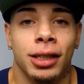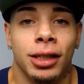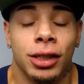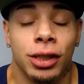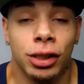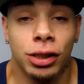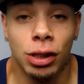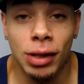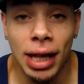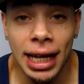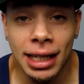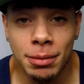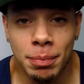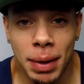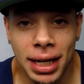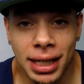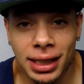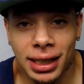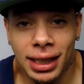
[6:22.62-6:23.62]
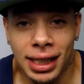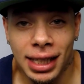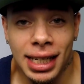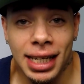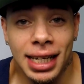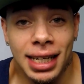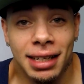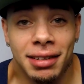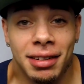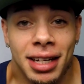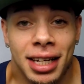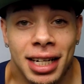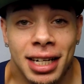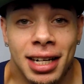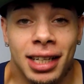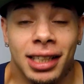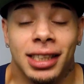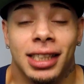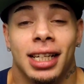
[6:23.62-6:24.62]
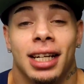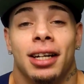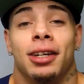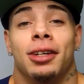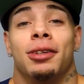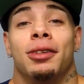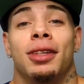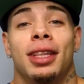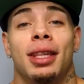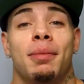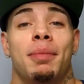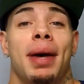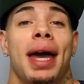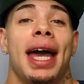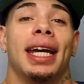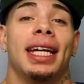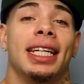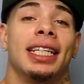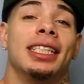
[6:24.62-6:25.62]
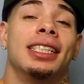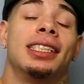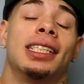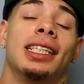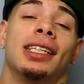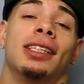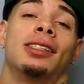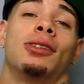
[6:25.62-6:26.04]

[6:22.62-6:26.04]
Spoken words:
So that's basically, in a nutshell, the package.